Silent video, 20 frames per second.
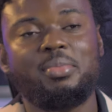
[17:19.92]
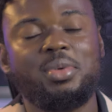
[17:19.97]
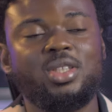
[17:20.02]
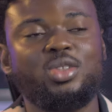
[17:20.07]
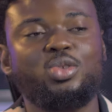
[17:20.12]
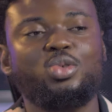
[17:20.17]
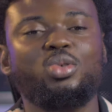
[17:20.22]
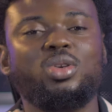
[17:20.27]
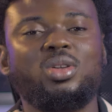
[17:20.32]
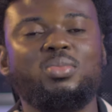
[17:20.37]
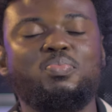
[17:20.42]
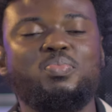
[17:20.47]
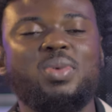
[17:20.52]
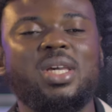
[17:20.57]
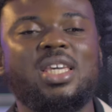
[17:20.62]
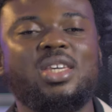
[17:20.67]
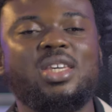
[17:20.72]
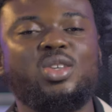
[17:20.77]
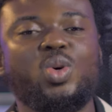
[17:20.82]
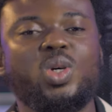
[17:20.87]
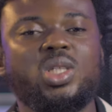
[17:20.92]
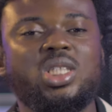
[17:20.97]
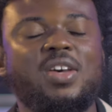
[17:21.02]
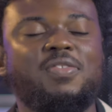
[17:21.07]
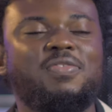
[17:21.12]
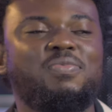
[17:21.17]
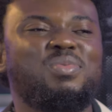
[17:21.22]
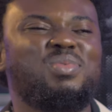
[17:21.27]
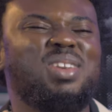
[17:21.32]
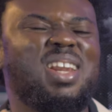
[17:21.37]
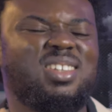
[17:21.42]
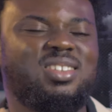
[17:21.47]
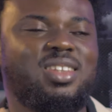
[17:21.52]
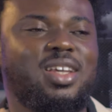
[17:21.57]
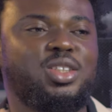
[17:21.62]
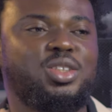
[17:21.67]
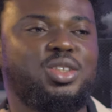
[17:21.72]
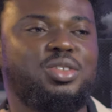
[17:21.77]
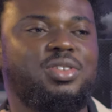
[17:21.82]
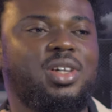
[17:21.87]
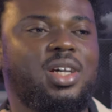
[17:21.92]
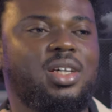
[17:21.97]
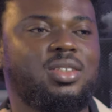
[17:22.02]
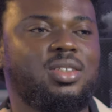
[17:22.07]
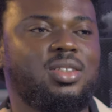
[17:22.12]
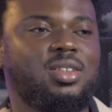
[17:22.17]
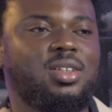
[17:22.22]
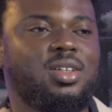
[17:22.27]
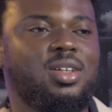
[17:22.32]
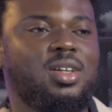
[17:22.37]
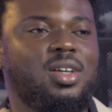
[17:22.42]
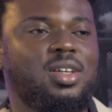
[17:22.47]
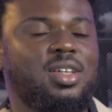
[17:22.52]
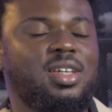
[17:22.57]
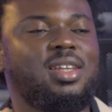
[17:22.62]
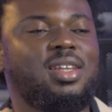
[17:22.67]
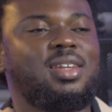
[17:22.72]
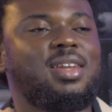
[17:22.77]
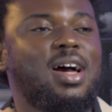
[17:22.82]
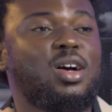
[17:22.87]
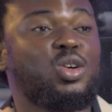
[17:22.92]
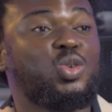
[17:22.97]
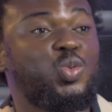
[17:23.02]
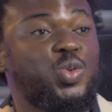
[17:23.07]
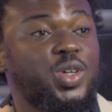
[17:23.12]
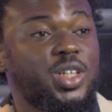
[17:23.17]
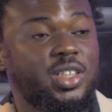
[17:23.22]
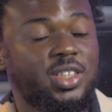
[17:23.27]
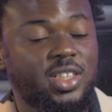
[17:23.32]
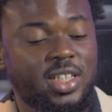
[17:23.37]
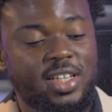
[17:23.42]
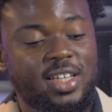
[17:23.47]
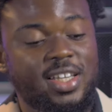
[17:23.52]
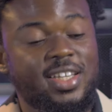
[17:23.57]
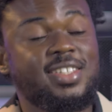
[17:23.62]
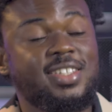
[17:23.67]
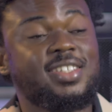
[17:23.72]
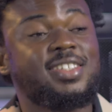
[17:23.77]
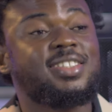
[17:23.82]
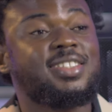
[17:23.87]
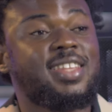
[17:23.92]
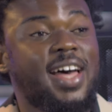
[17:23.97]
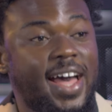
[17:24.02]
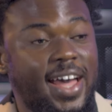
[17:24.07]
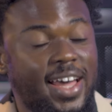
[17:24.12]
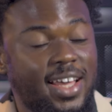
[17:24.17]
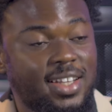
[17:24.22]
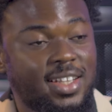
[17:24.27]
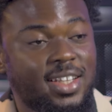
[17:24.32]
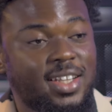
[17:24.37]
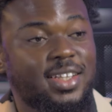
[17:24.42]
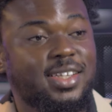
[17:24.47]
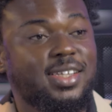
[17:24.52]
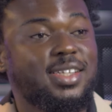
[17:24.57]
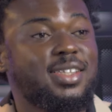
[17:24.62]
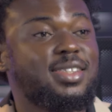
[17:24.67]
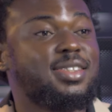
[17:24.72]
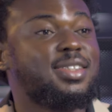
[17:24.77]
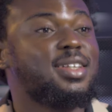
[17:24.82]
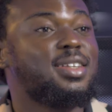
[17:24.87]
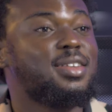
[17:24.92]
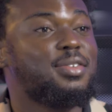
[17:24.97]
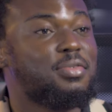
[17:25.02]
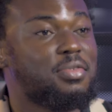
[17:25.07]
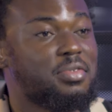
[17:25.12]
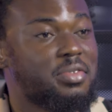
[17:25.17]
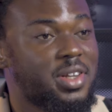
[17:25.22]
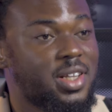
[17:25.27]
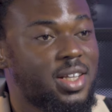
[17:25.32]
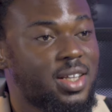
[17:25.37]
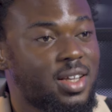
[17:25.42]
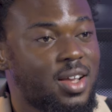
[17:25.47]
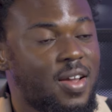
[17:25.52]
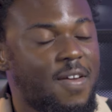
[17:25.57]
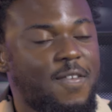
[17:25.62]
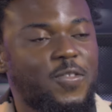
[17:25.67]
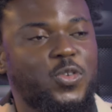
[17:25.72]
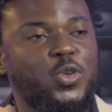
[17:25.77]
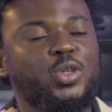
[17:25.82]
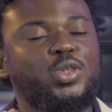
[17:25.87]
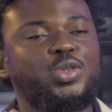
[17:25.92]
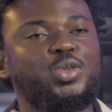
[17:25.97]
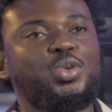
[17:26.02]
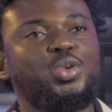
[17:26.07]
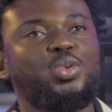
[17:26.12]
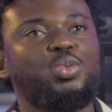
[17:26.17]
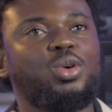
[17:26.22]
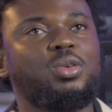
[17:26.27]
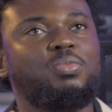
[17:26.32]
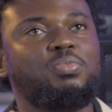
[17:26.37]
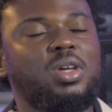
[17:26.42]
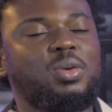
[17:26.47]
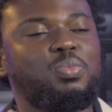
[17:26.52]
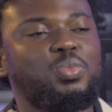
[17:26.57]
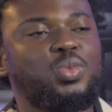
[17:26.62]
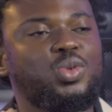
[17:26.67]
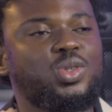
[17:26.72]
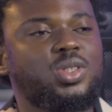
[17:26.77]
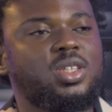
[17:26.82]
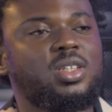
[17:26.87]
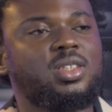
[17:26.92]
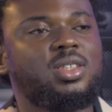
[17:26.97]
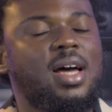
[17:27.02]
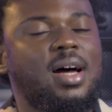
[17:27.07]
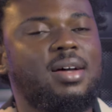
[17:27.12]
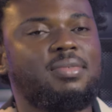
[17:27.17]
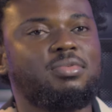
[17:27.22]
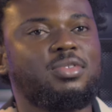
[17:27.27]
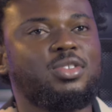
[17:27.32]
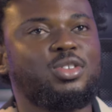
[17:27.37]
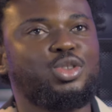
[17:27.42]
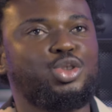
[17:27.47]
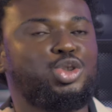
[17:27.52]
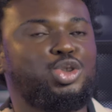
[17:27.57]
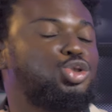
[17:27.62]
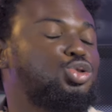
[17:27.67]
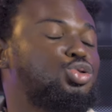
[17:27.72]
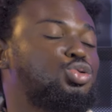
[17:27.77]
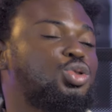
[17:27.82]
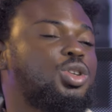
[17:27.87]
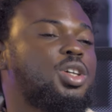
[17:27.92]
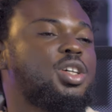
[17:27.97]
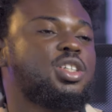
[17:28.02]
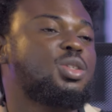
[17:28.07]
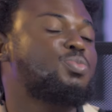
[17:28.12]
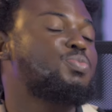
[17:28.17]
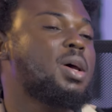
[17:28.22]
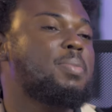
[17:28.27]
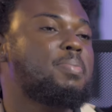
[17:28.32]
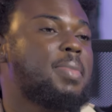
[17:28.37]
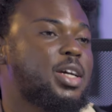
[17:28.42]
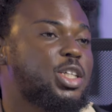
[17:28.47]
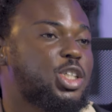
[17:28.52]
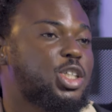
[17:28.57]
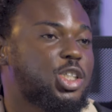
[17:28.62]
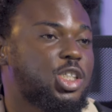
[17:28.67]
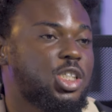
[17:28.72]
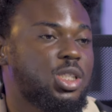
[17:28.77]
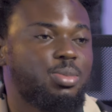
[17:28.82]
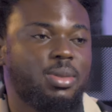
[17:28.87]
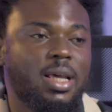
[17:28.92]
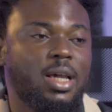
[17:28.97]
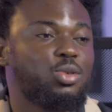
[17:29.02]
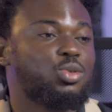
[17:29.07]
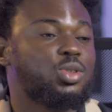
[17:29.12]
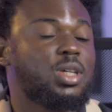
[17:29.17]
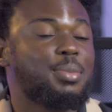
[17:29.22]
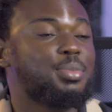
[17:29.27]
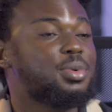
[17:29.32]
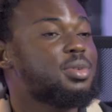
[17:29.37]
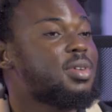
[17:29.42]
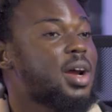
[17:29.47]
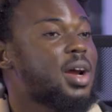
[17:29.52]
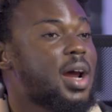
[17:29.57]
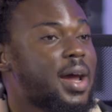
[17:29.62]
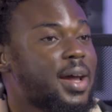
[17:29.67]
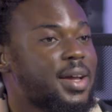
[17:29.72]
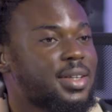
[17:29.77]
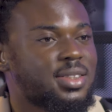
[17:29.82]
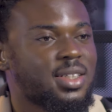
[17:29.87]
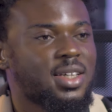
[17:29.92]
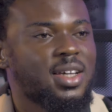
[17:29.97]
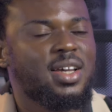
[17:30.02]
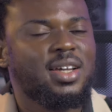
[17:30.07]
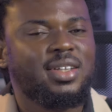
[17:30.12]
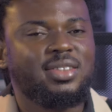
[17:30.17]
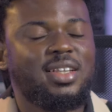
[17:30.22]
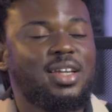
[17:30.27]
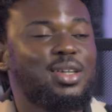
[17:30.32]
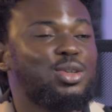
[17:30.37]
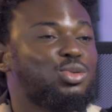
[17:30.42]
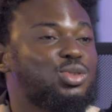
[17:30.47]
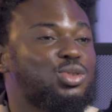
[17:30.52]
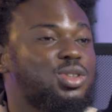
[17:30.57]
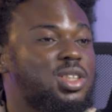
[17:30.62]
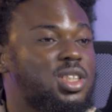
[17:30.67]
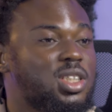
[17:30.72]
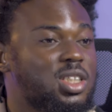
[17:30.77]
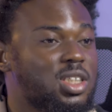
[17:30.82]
I mean, you're making yourself less Nigerian in language, in style, in delivery, just so you want to make music that showcases penmanship, that you sabi write, that you're